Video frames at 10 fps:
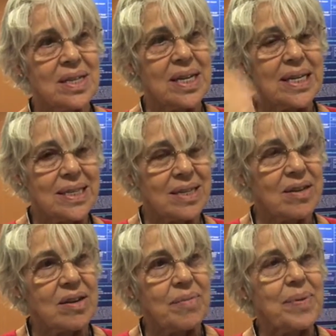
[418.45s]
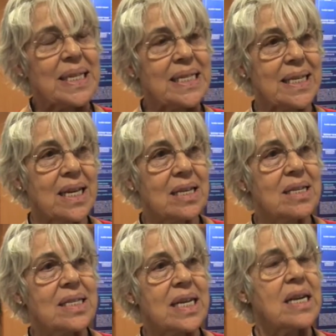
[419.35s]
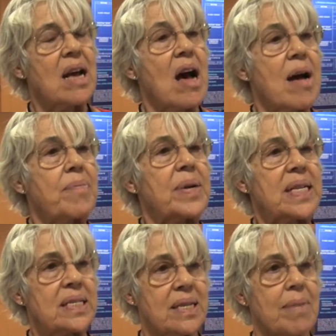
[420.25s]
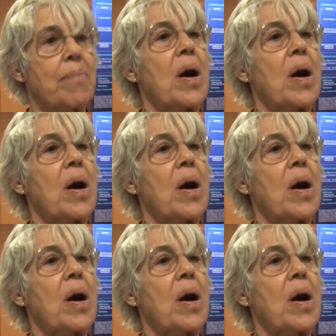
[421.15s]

it's going to be skills and competence and